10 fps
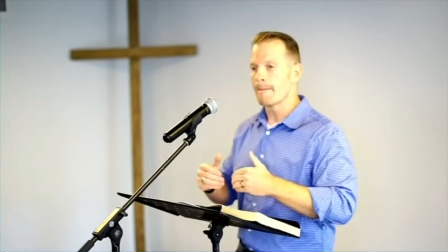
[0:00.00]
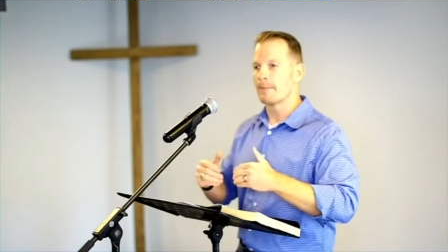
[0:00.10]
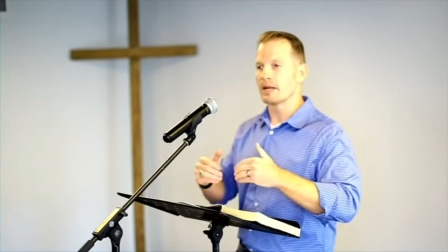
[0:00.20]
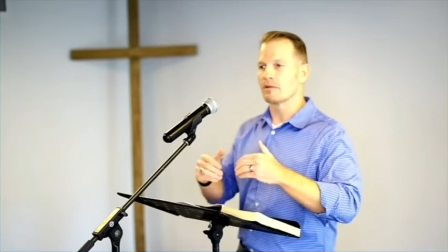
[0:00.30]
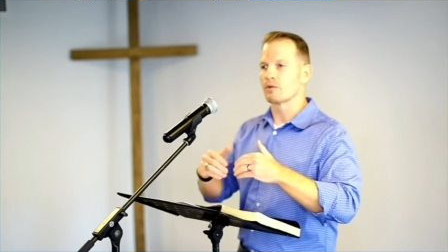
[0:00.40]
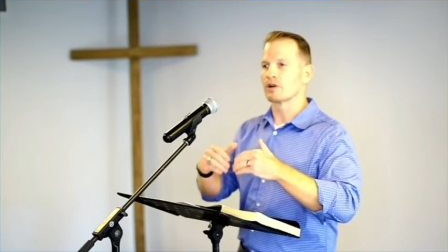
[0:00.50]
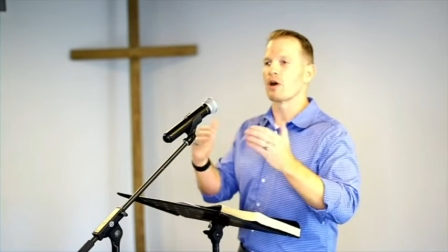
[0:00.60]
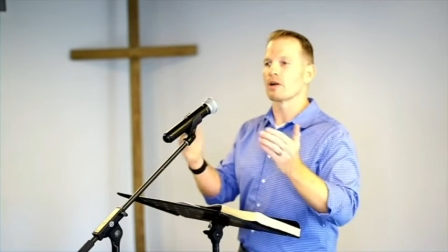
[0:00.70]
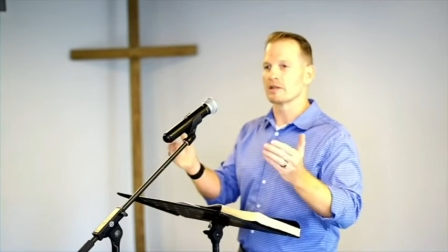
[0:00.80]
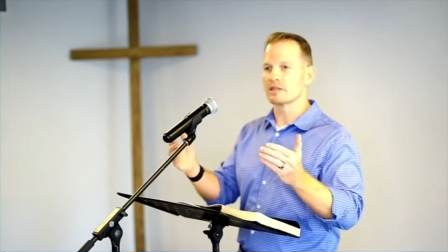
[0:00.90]
But
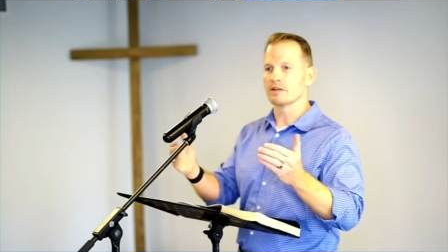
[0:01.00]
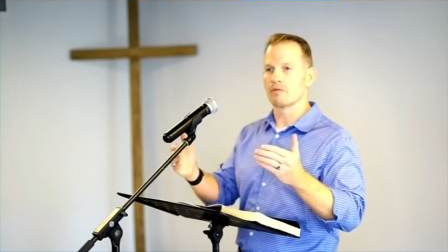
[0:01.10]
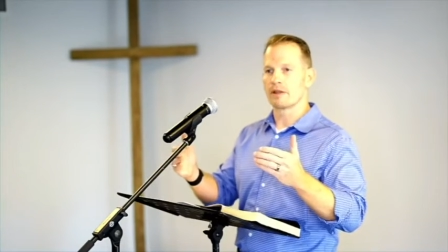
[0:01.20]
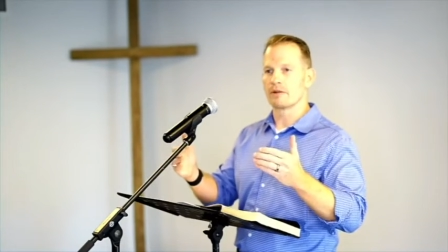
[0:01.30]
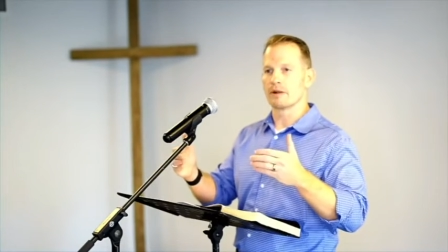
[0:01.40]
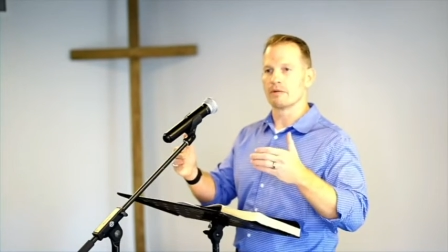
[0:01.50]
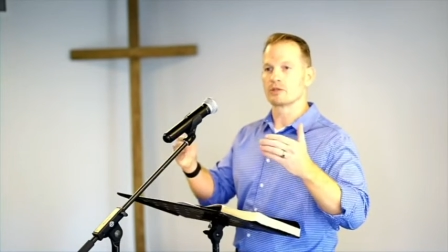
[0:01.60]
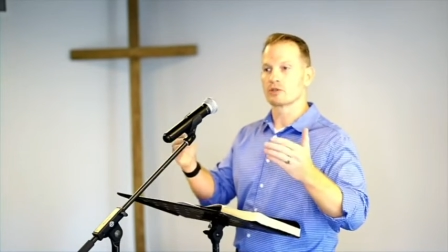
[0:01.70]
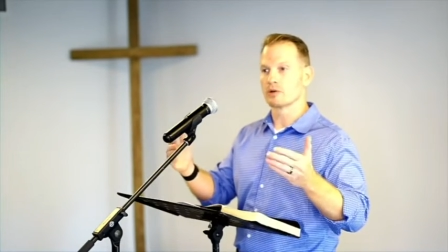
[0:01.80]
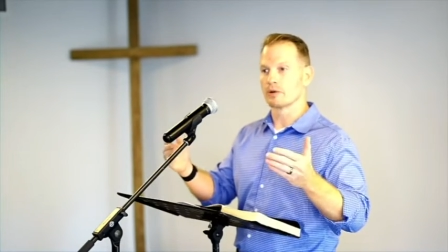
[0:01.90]
regardless of whether it
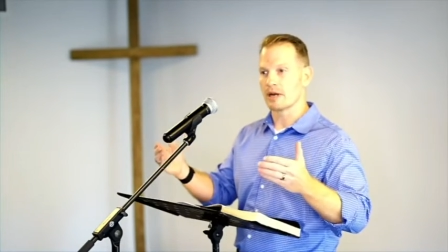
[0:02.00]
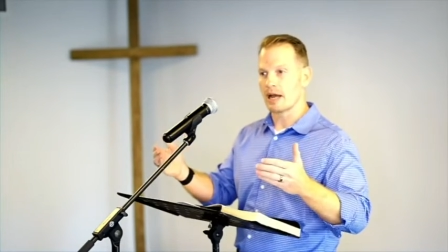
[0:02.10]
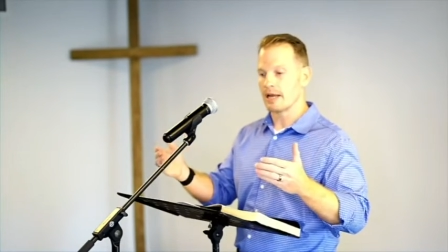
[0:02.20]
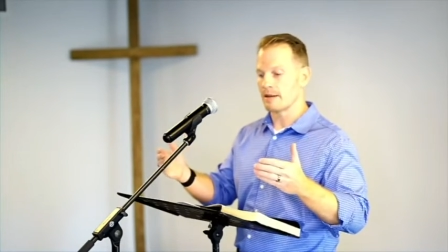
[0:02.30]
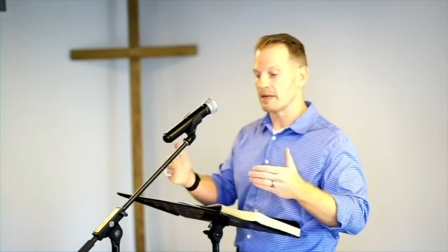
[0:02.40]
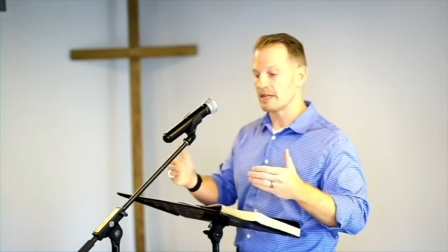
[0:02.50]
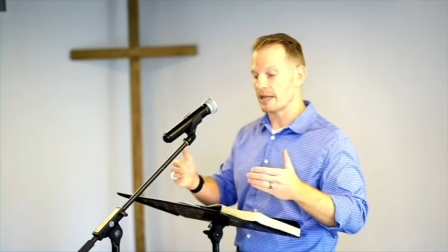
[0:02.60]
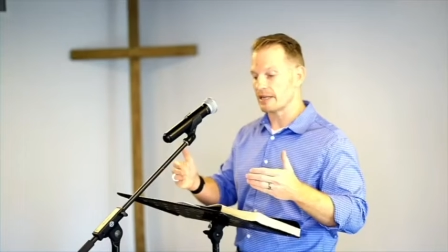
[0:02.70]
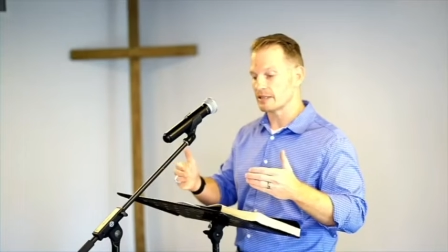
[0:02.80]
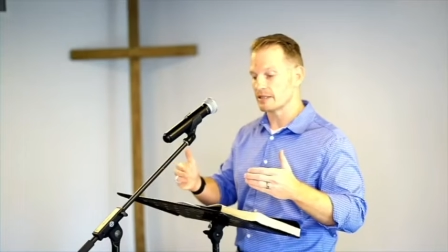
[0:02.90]
was true or not, in many
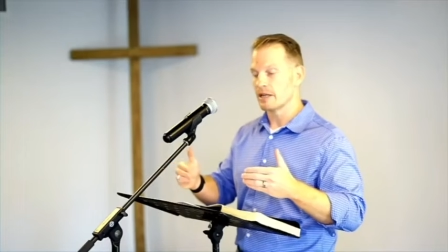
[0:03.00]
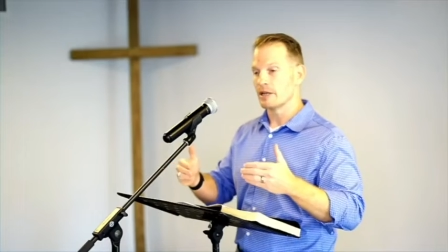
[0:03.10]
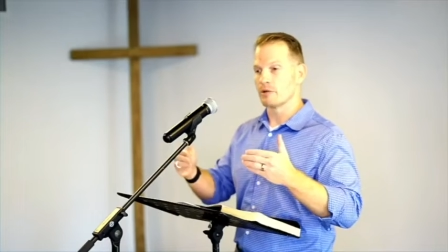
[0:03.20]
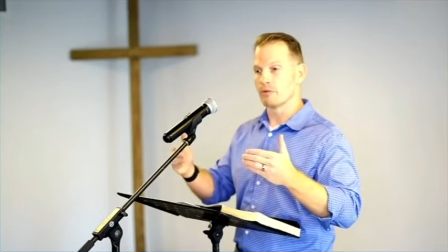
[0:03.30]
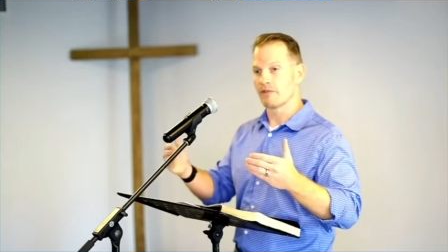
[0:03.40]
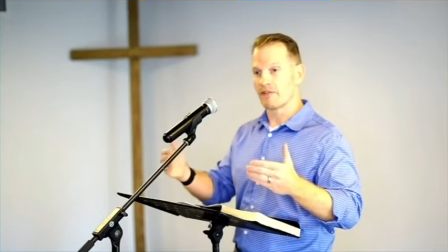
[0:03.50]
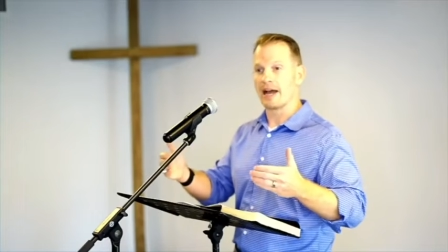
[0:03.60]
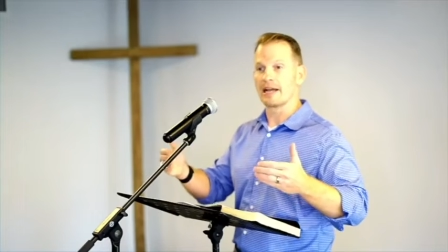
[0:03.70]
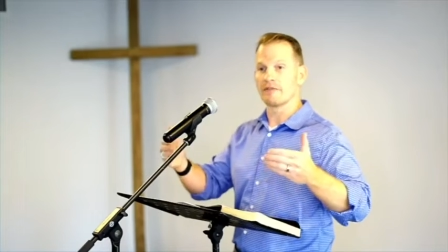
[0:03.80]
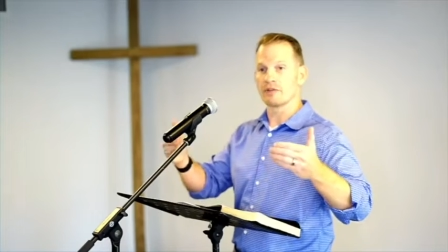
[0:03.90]
cases, you will
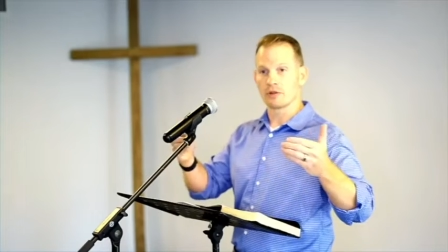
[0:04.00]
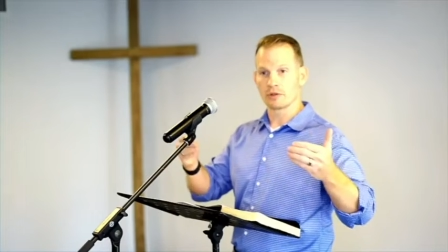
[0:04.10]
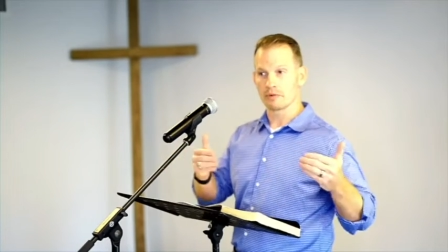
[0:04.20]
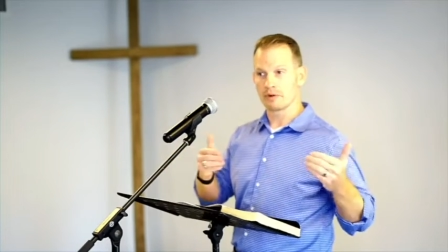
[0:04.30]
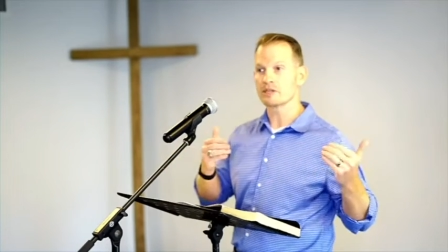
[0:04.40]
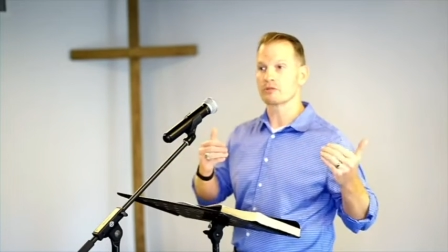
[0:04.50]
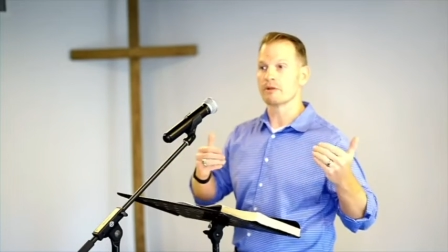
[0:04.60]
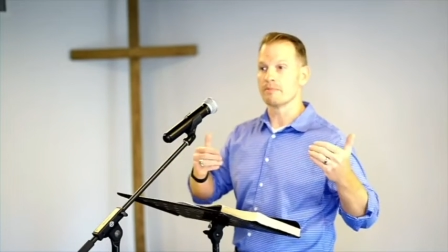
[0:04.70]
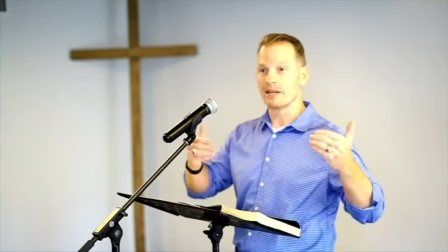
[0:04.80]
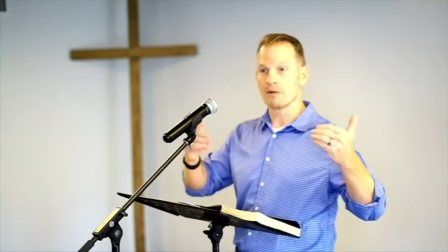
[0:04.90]
find, if you look through
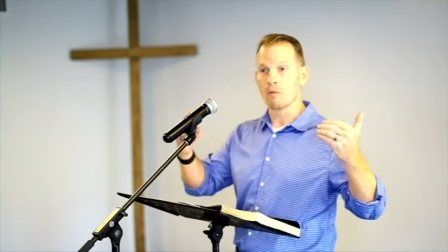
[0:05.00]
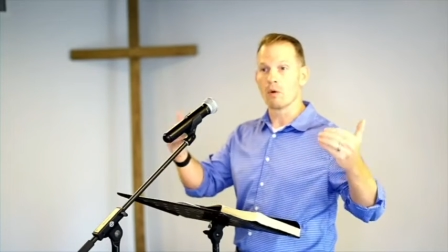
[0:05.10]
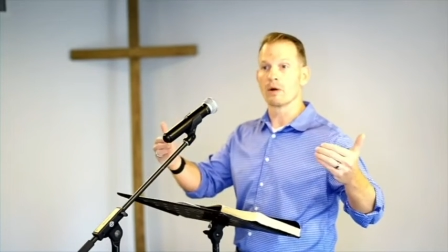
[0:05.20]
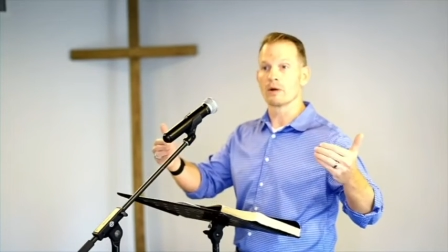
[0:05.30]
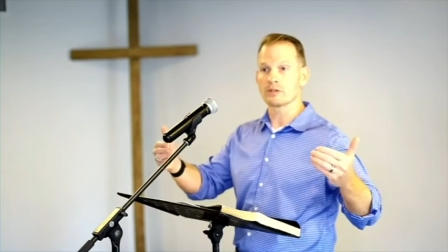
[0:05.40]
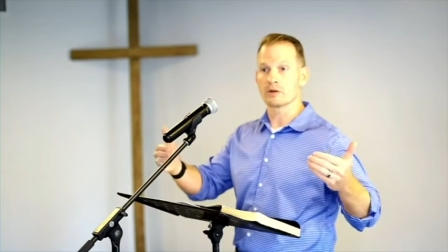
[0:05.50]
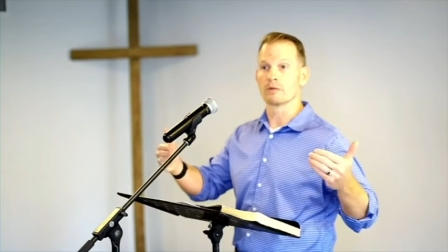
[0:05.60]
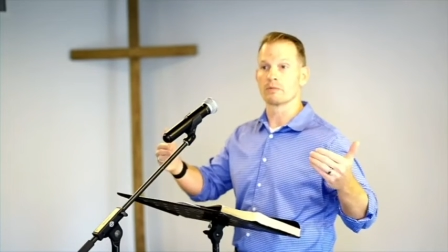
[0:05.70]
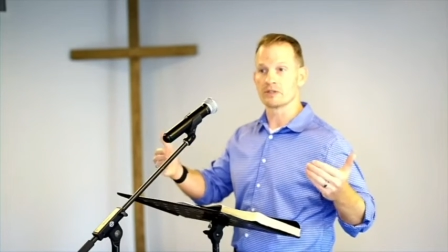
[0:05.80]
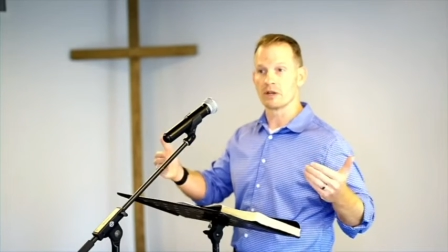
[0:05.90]
history, many wars are the
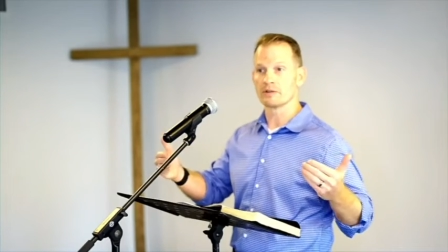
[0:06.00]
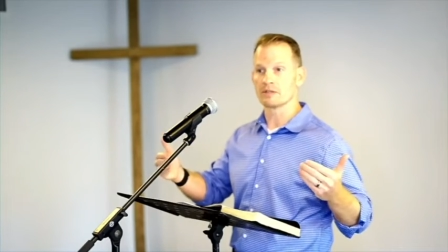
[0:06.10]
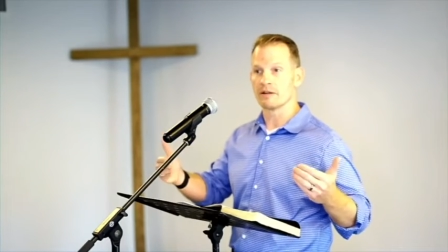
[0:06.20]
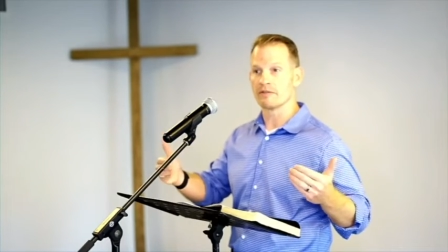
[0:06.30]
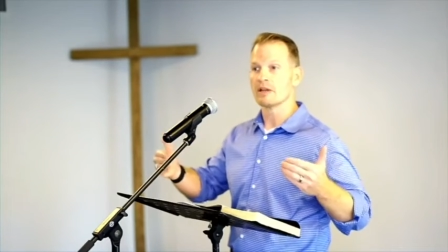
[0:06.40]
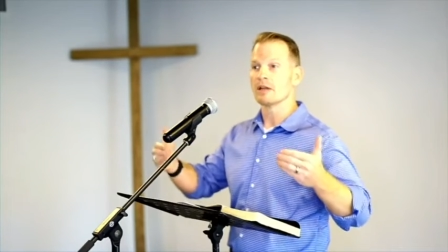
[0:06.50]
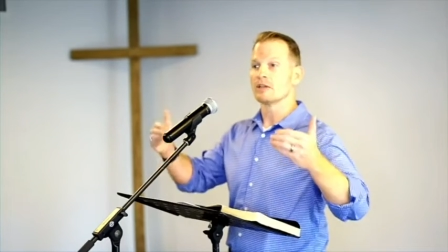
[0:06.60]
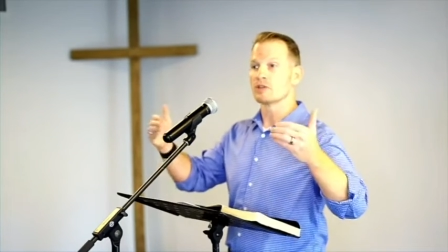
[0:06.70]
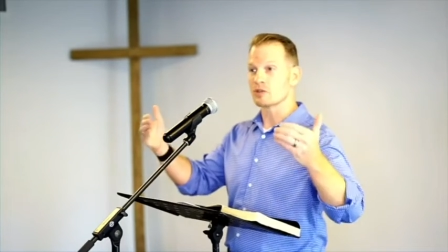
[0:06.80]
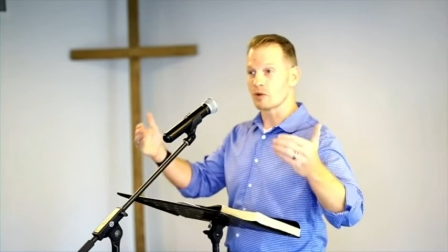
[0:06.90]
result of
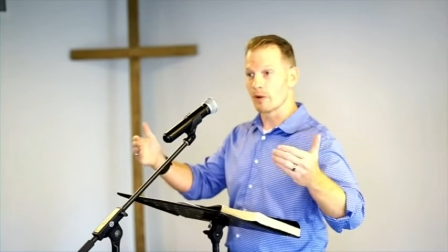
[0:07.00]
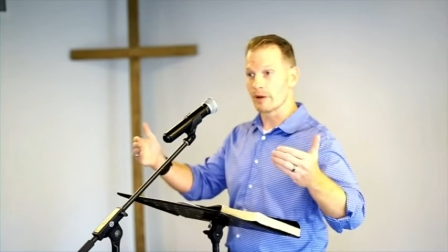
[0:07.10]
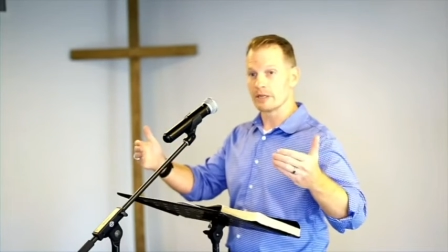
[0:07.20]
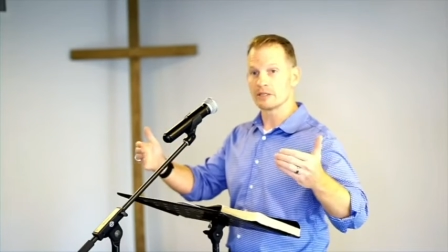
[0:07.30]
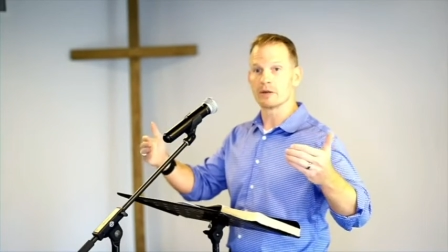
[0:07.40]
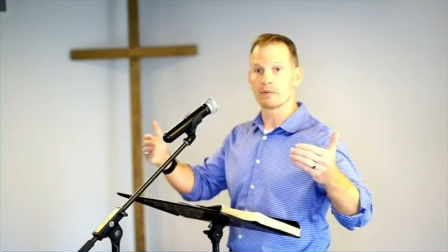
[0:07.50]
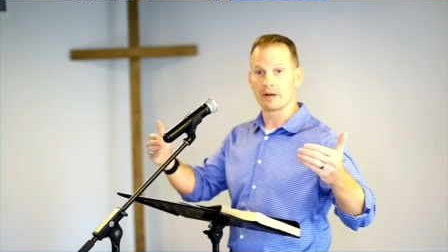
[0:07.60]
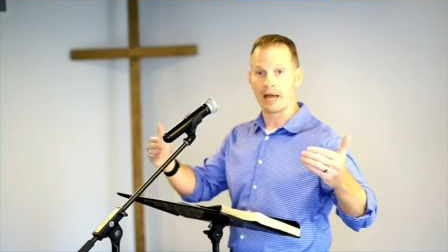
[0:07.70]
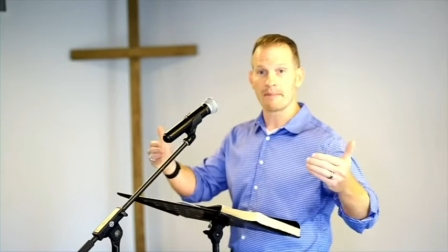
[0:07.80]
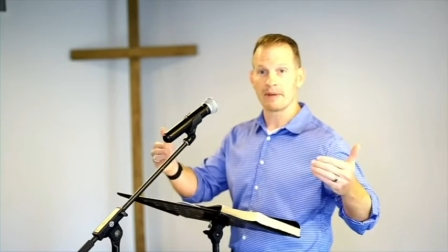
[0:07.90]
stories that were
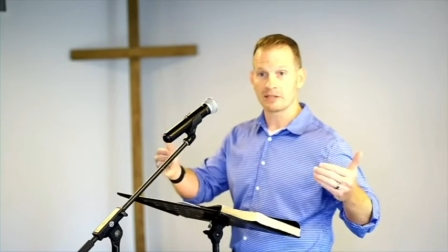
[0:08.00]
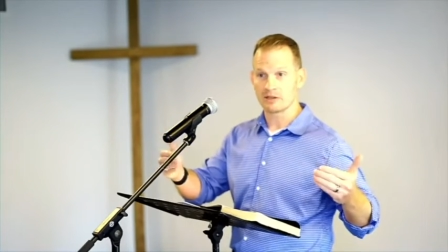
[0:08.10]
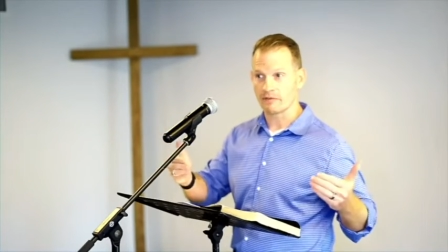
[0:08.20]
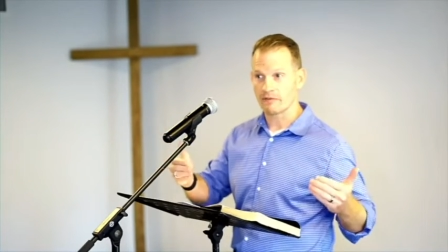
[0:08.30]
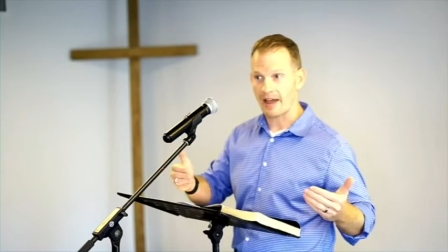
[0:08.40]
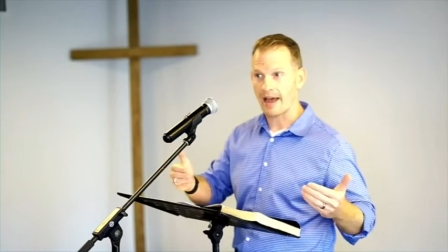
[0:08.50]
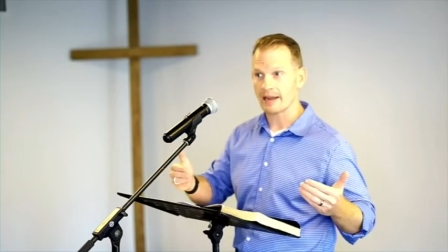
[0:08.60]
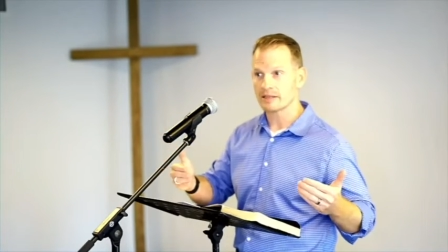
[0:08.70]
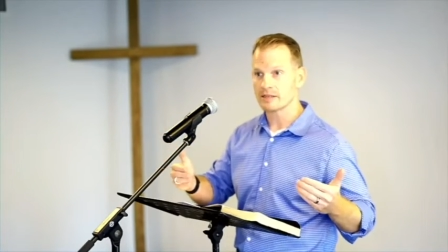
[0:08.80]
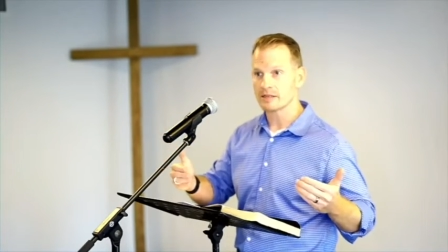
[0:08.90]
not based on
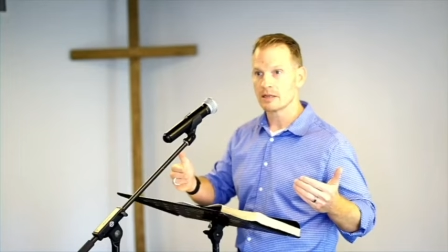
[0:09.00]
facts.